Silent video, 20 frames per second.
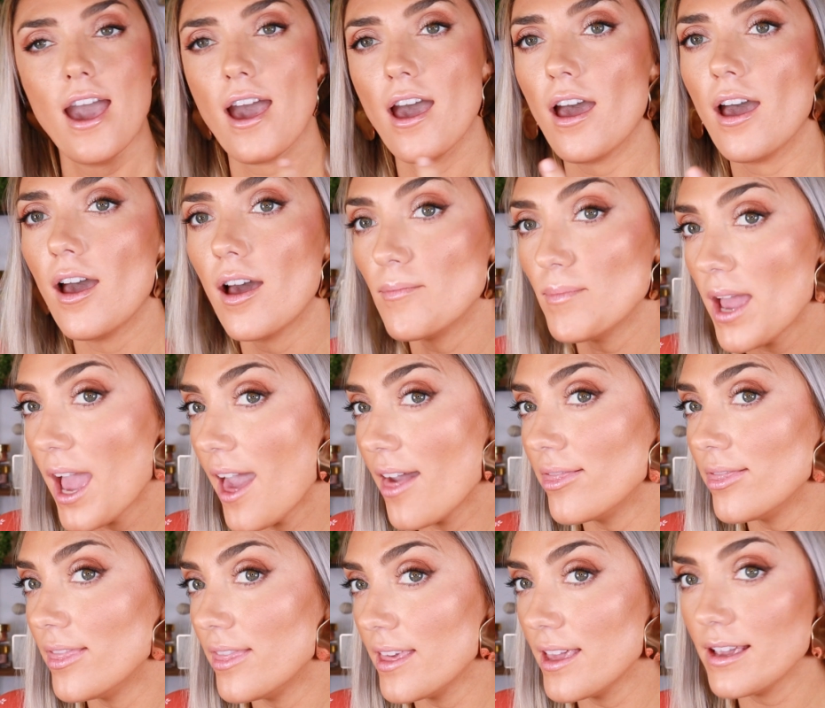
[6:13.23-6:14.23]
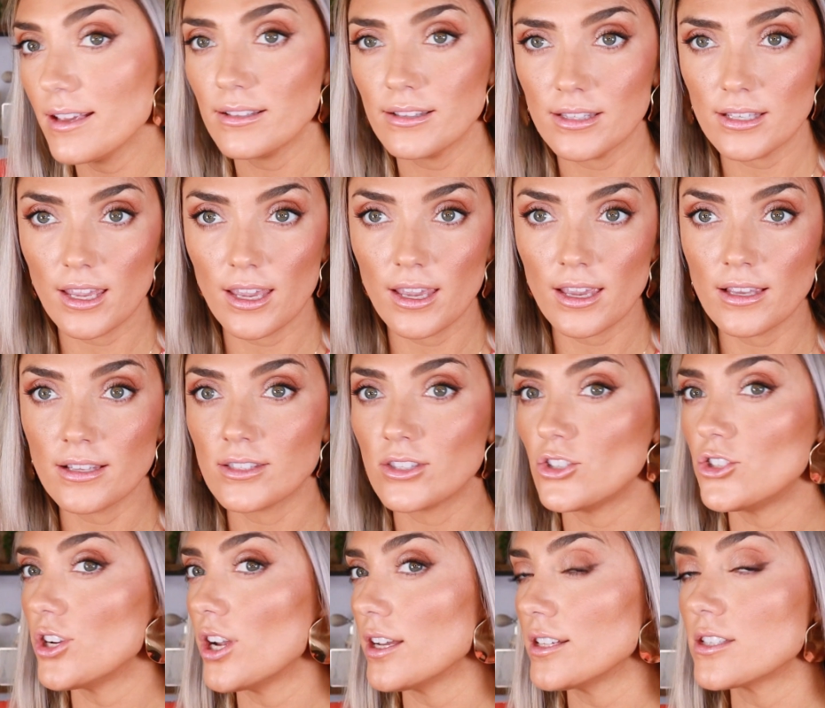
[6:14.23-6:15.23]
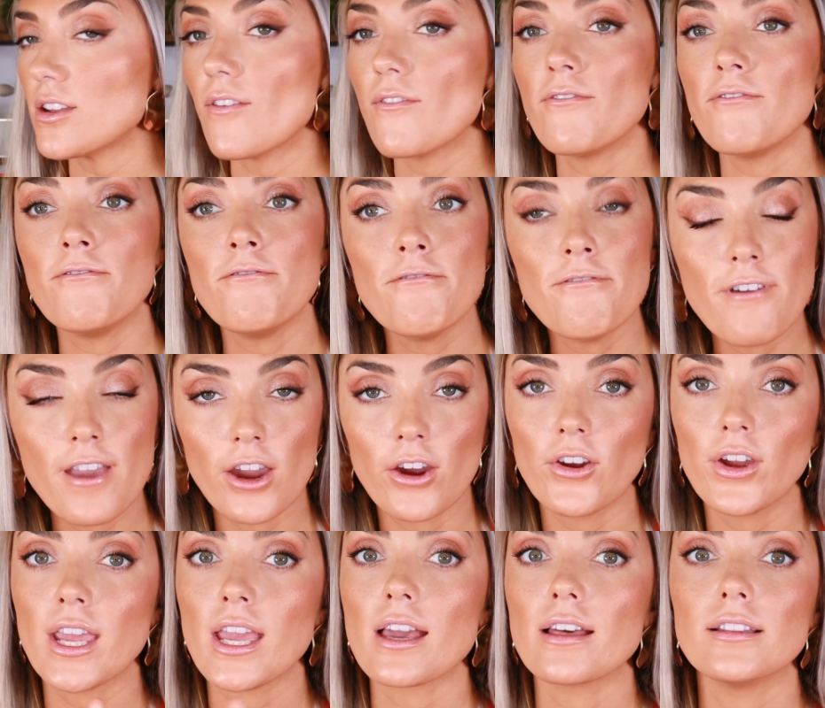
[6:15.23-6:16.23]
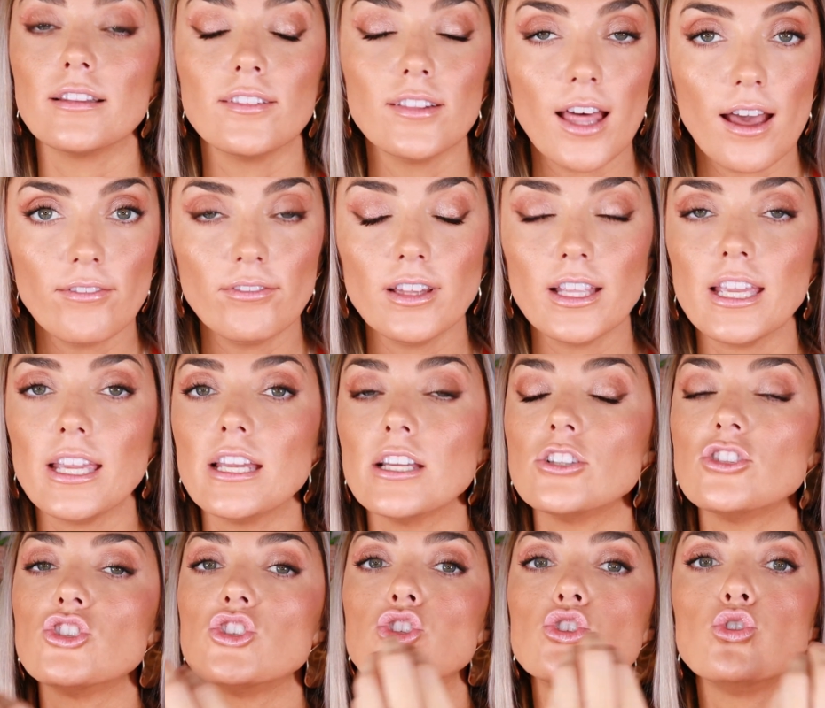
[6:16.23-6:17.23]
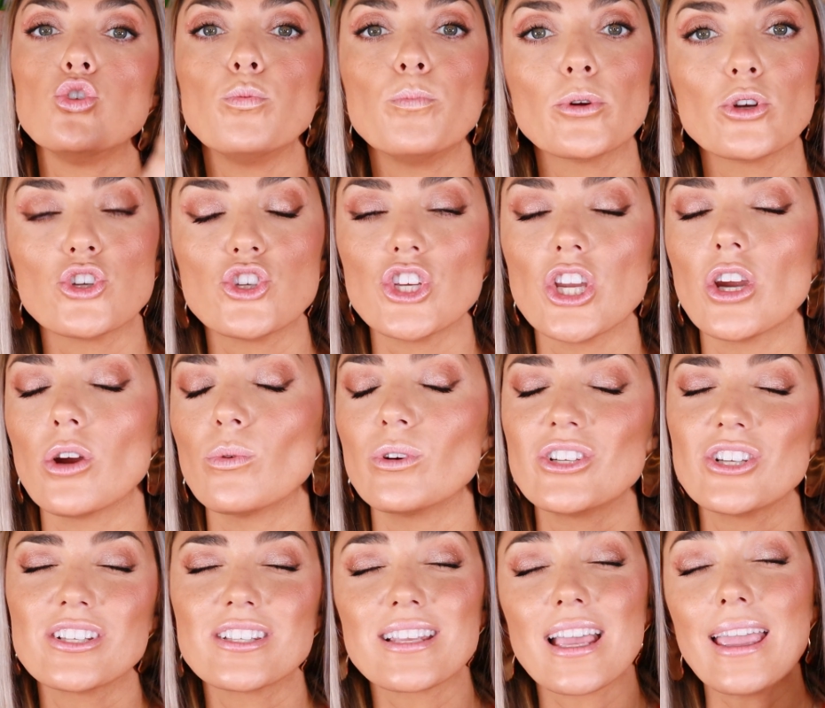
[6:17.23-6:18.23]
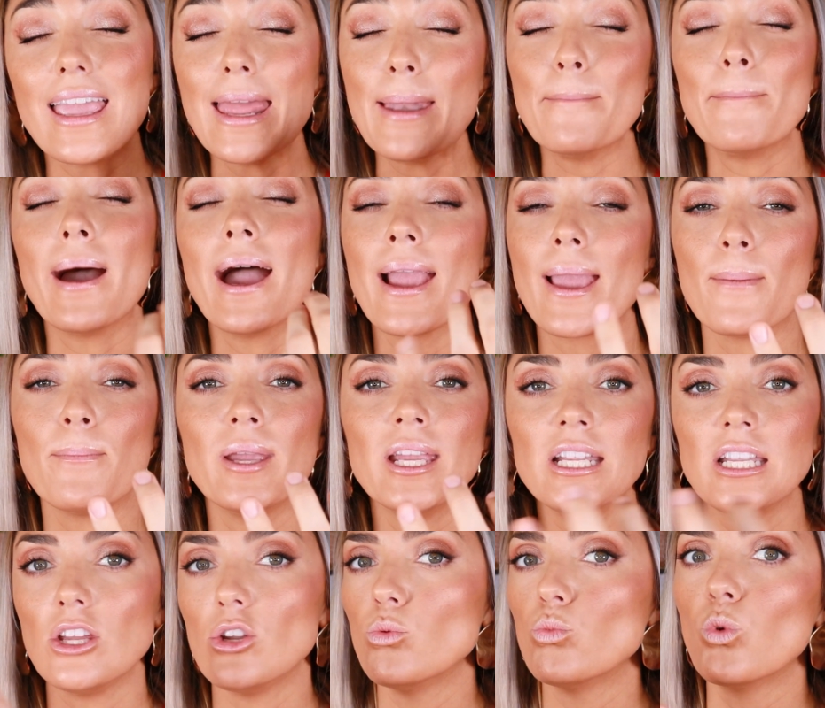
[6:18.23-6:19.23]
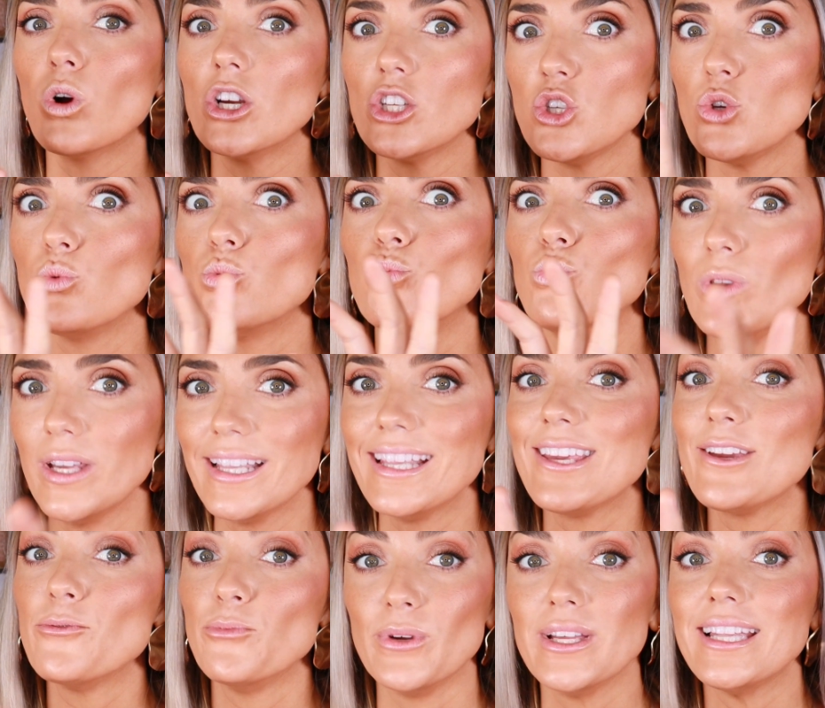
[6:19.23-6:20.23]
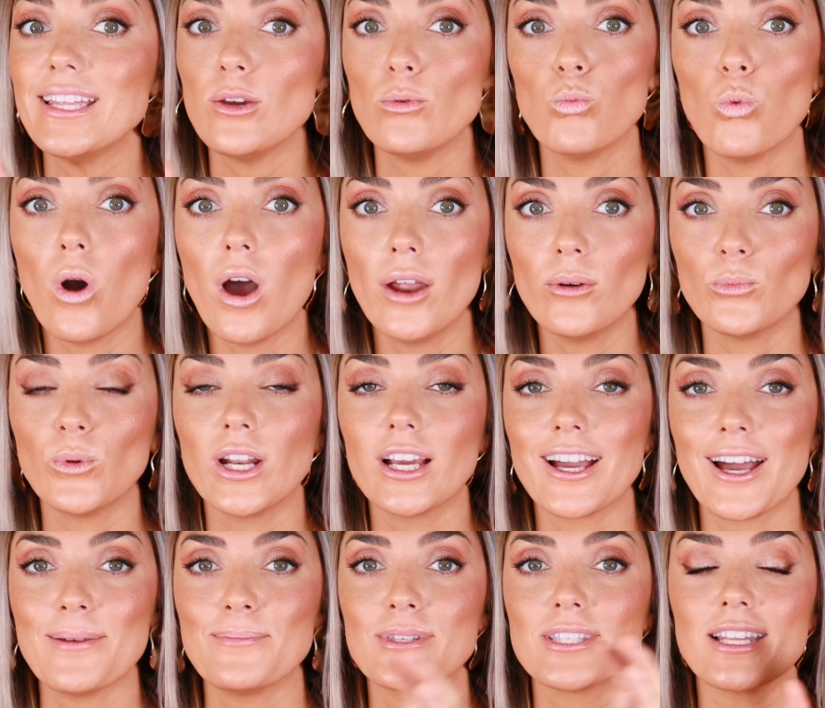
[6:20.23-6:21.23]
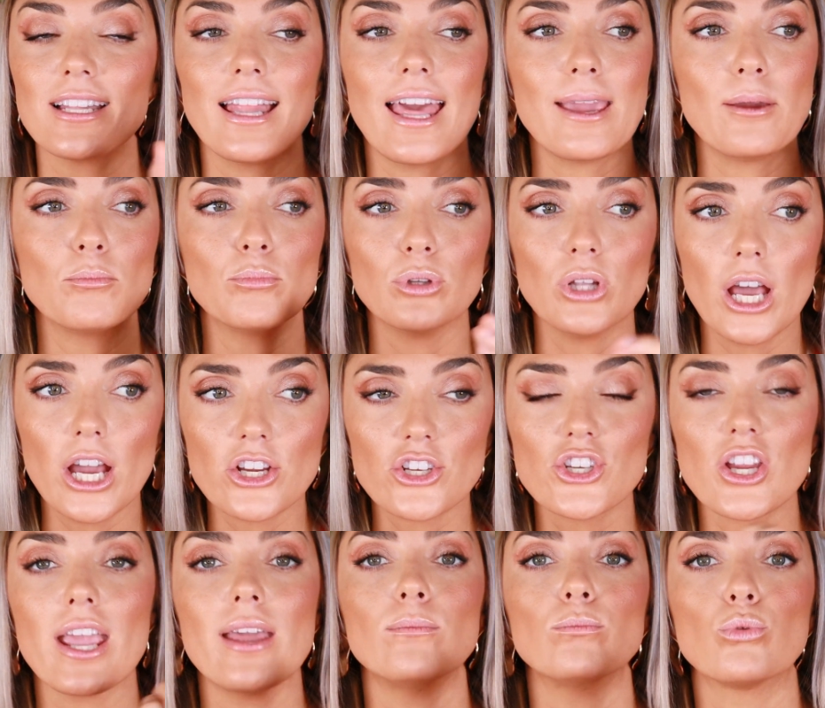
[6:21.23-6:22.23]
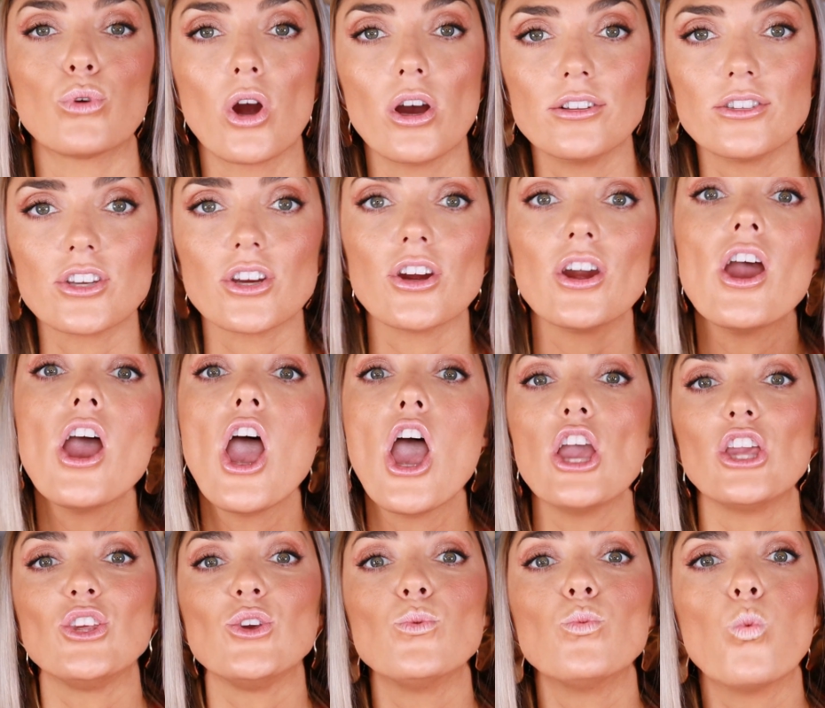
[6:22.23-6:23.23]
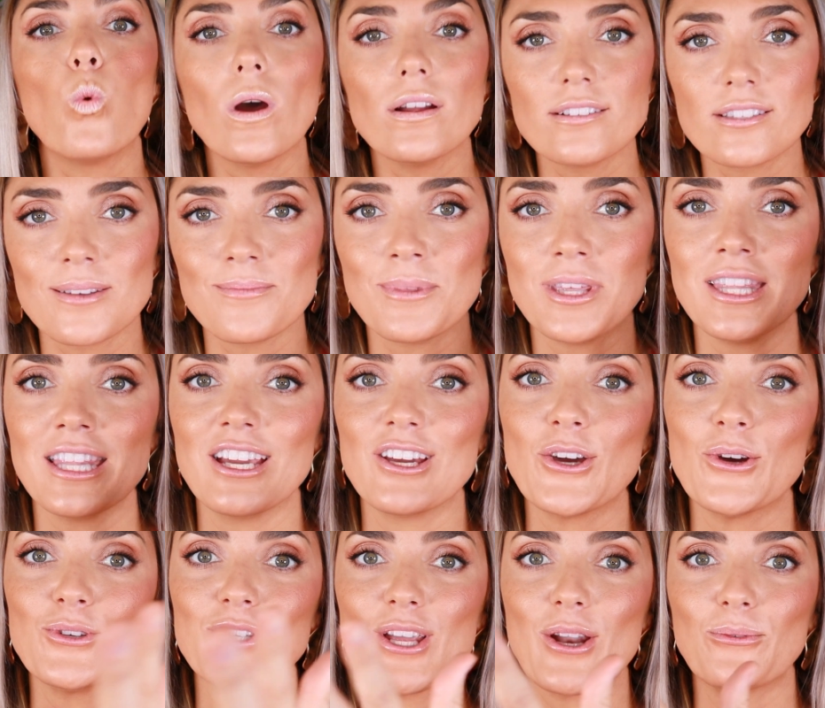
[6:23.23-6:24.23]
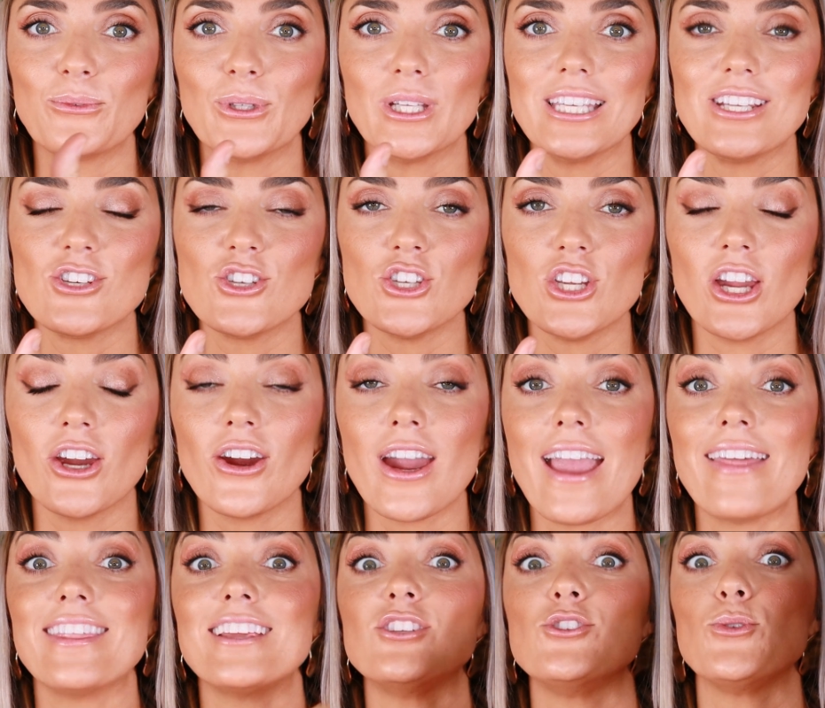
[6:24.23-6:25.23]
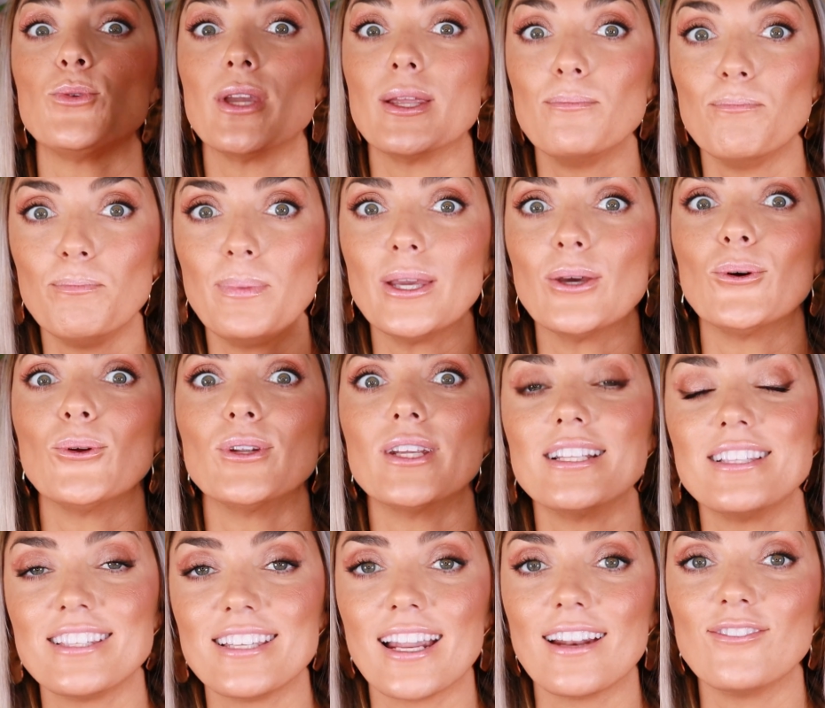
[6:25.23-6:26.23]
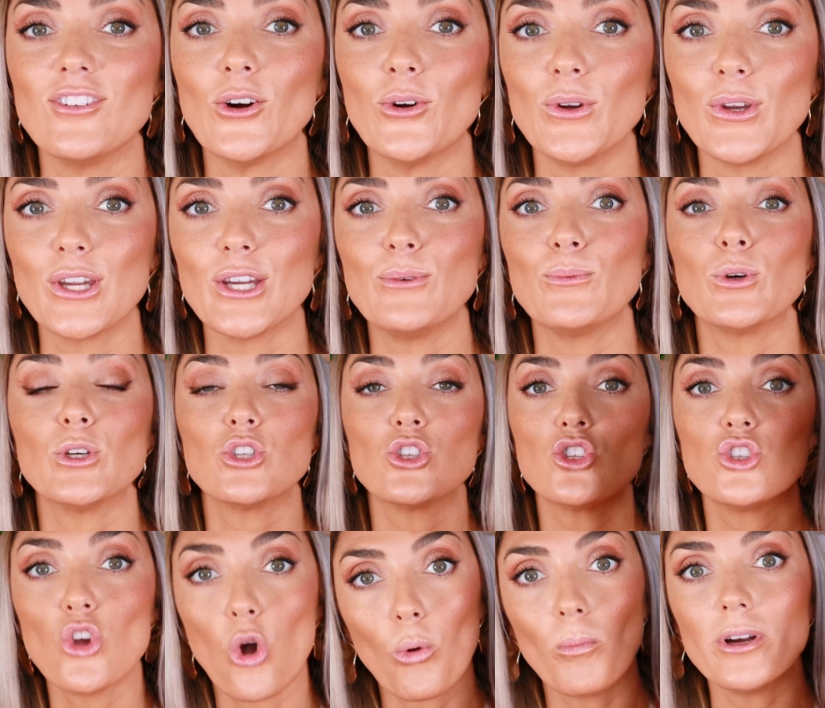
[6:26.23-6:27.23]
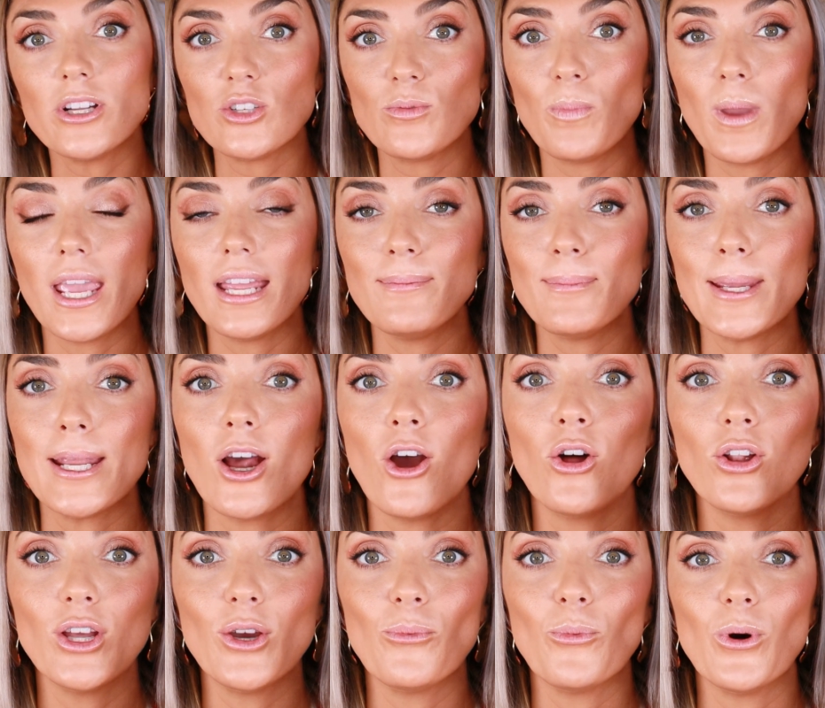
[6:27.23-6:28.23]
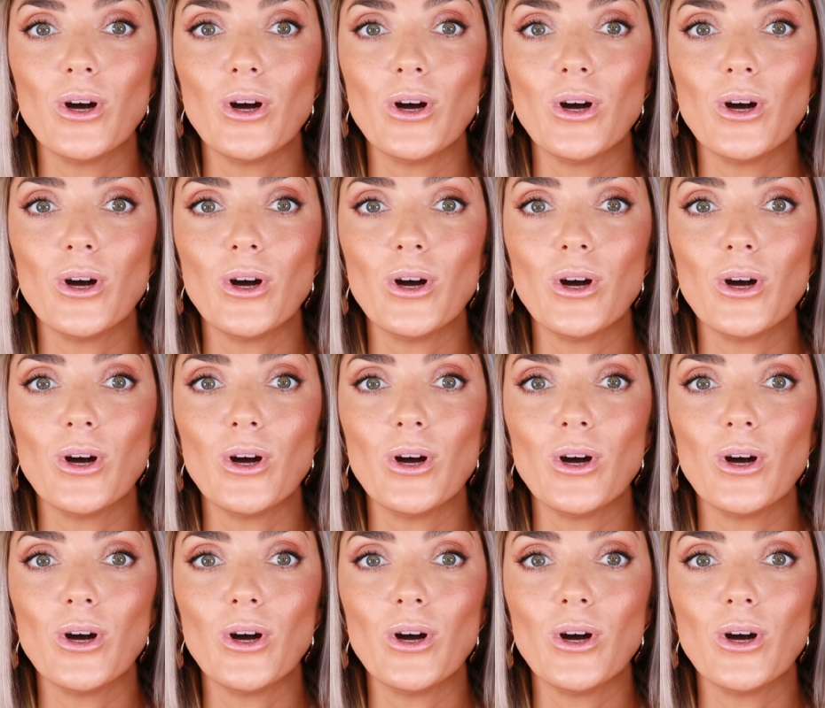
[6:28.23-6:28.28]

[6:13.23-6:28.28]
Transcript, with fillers: And this is just very lovely. It's super sheer, which is, in my opinion, what you really, really want when it comes to like blush and bronzer. You want something that goes in really sheer and that you can build instead of going in with so much pigment all at